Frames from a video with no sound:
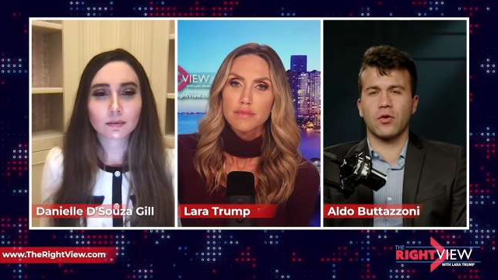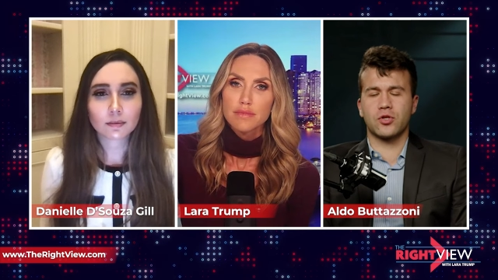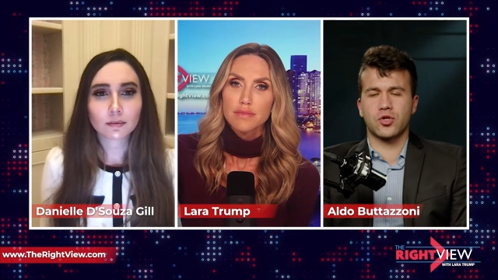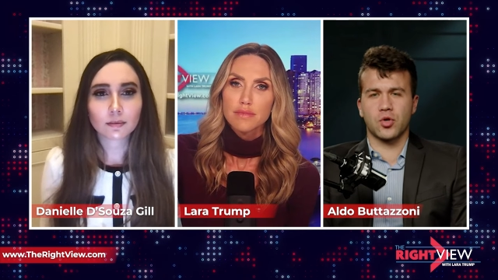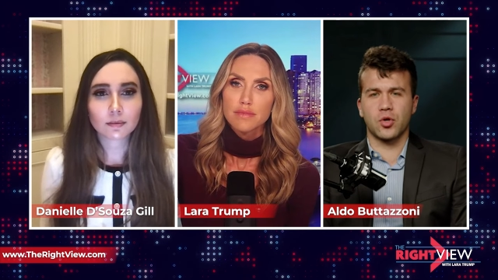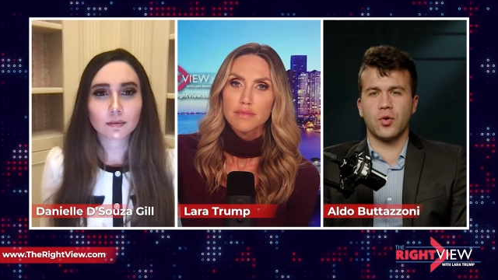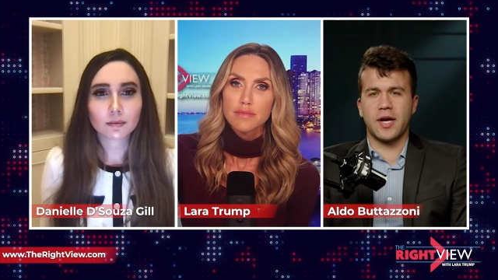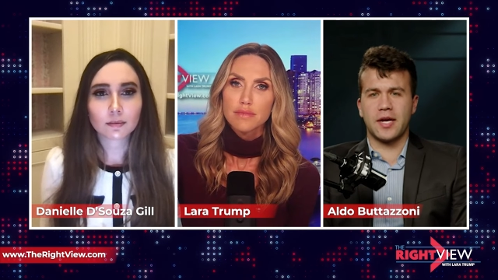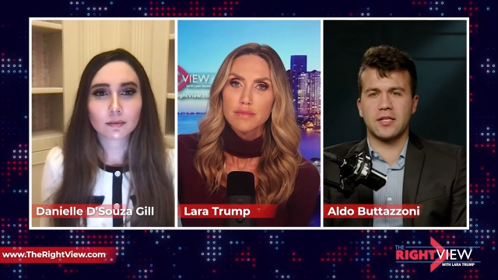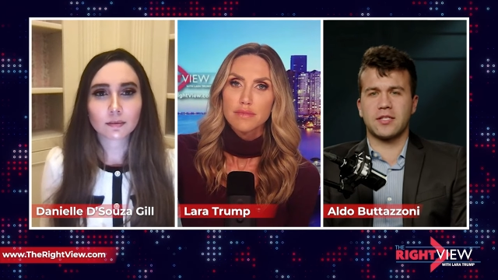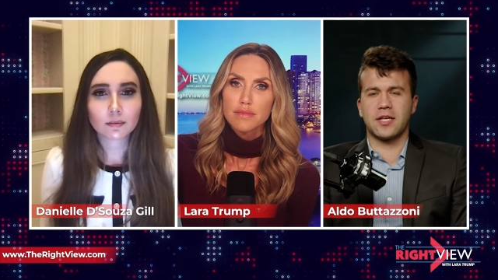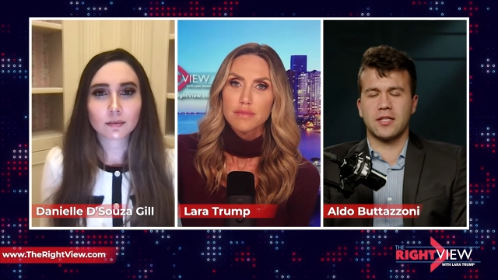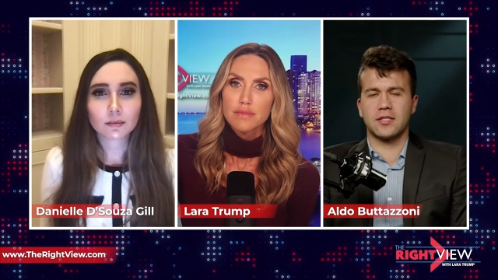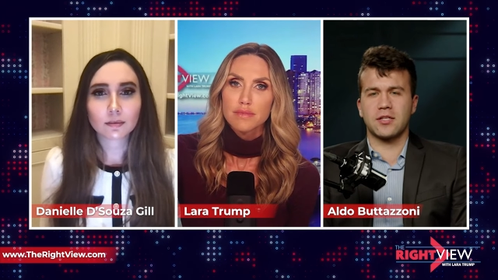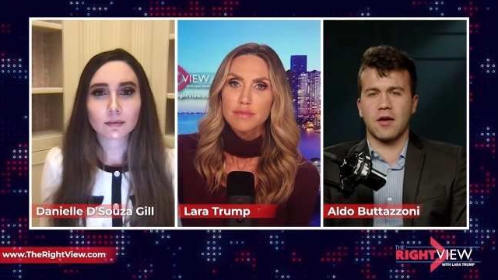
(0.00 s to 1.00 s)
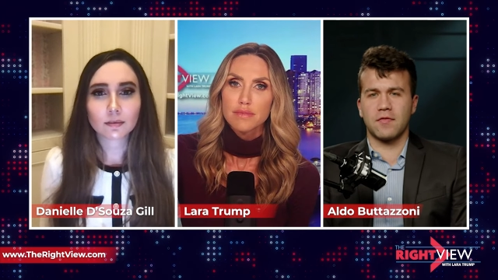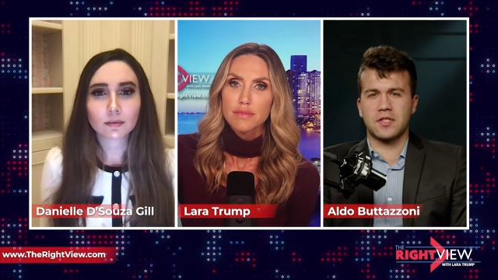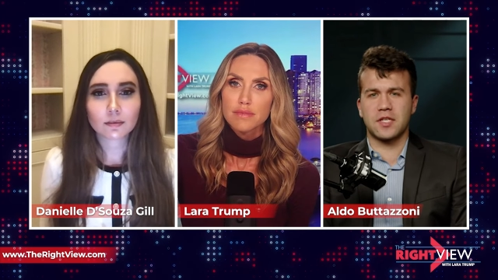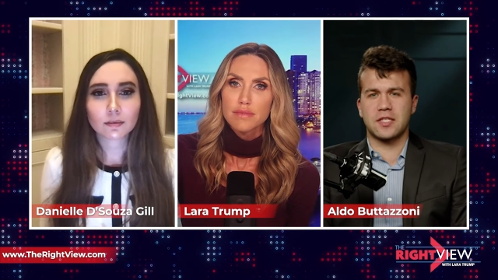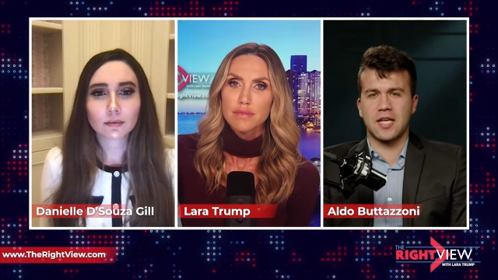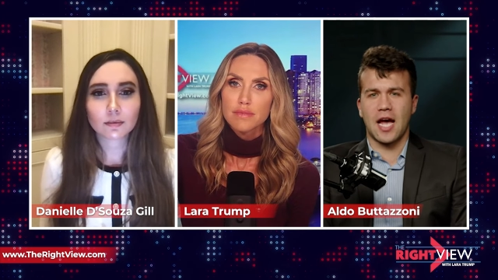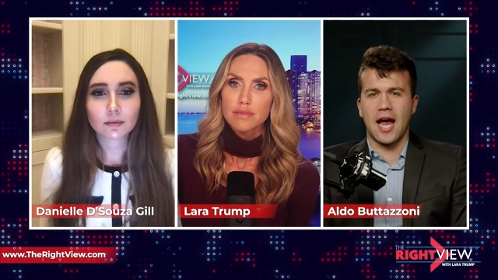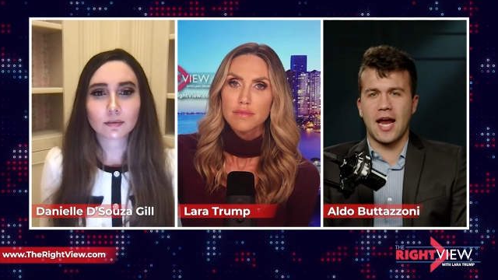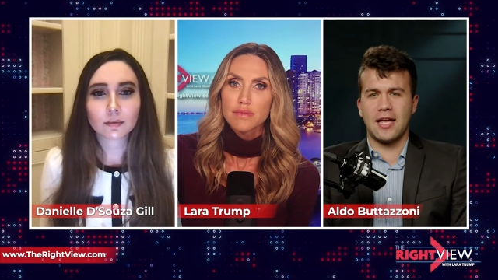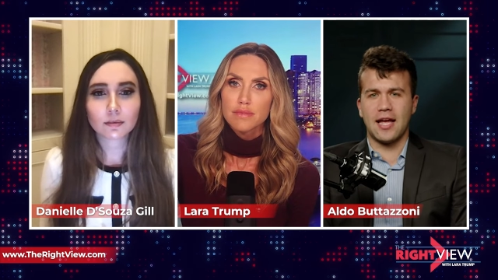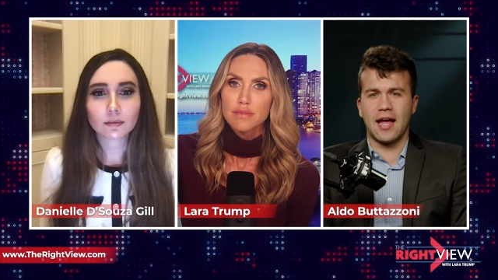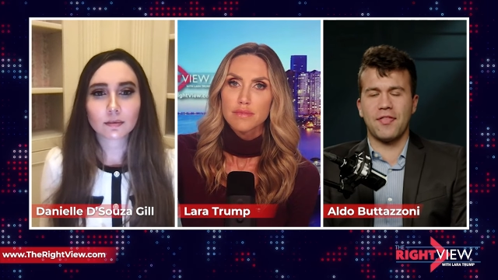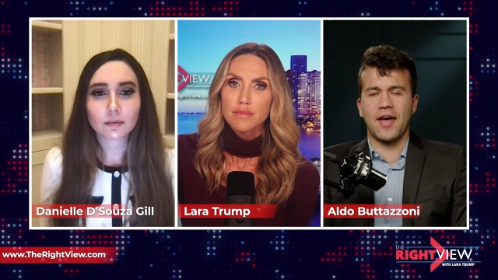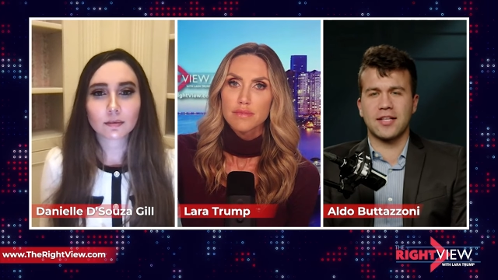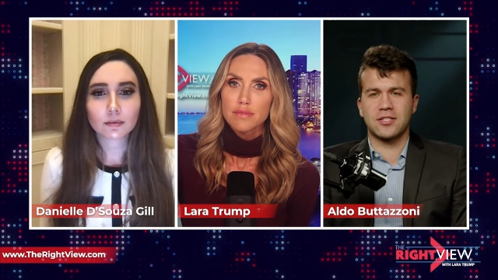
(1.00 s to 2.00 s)
Speaker 1: are the true innocents of
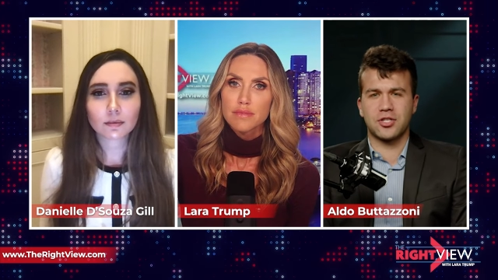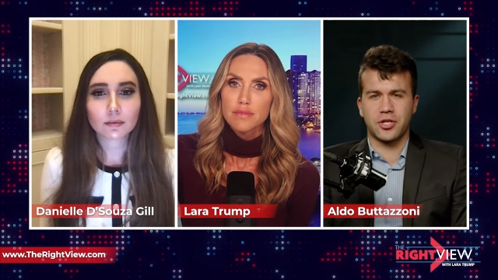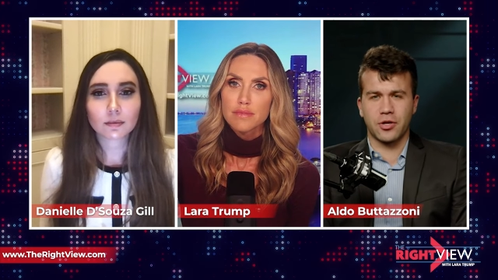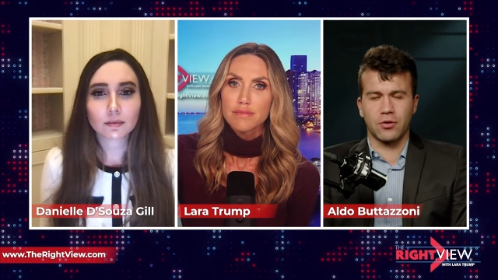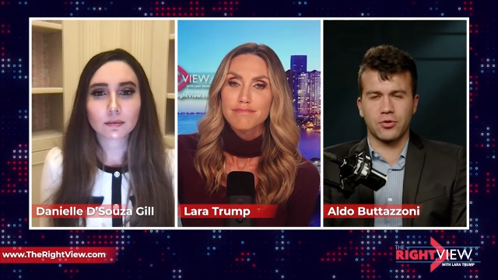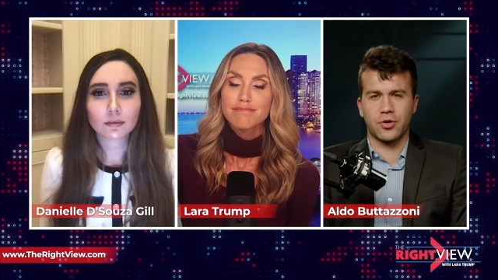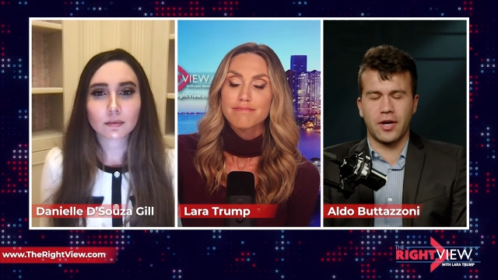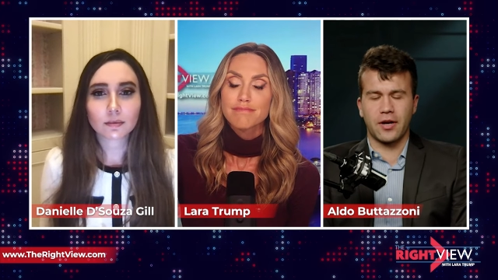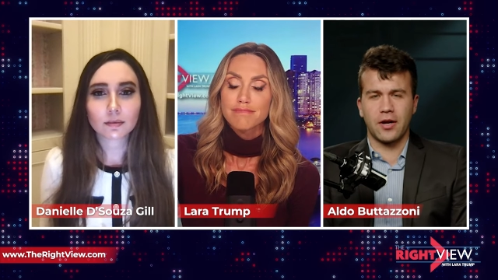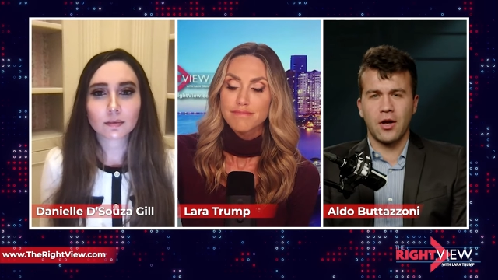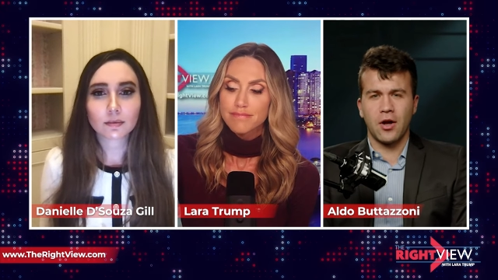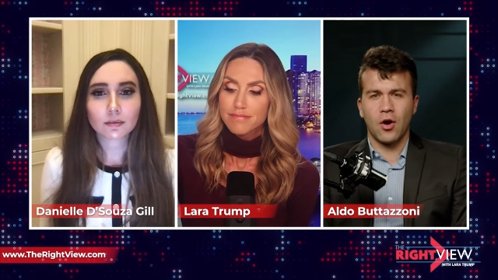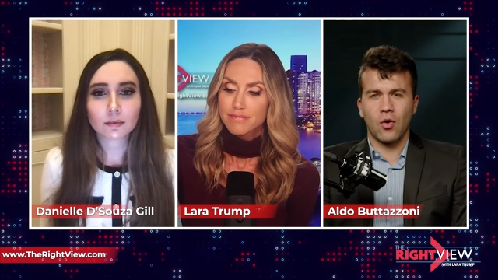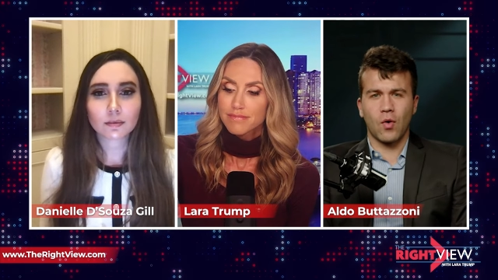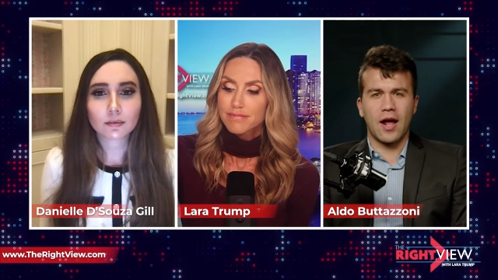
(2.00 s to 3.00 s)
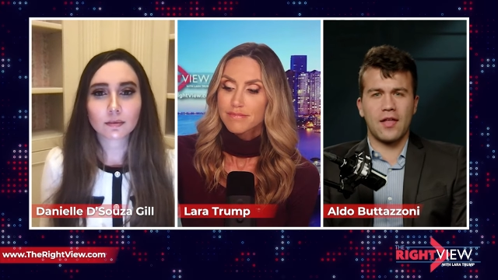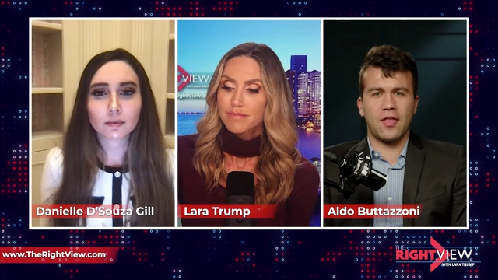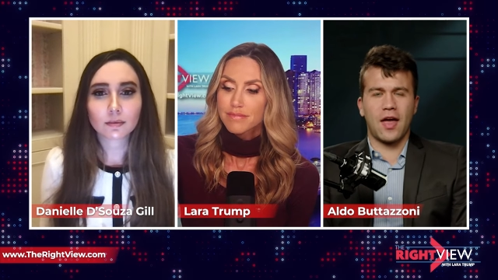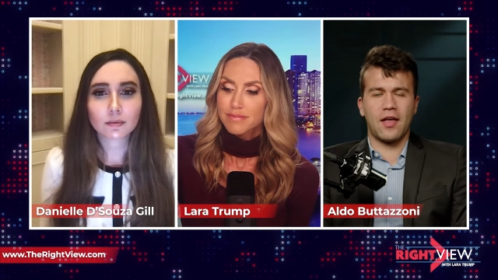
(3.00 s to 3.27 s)
society and that's children, right?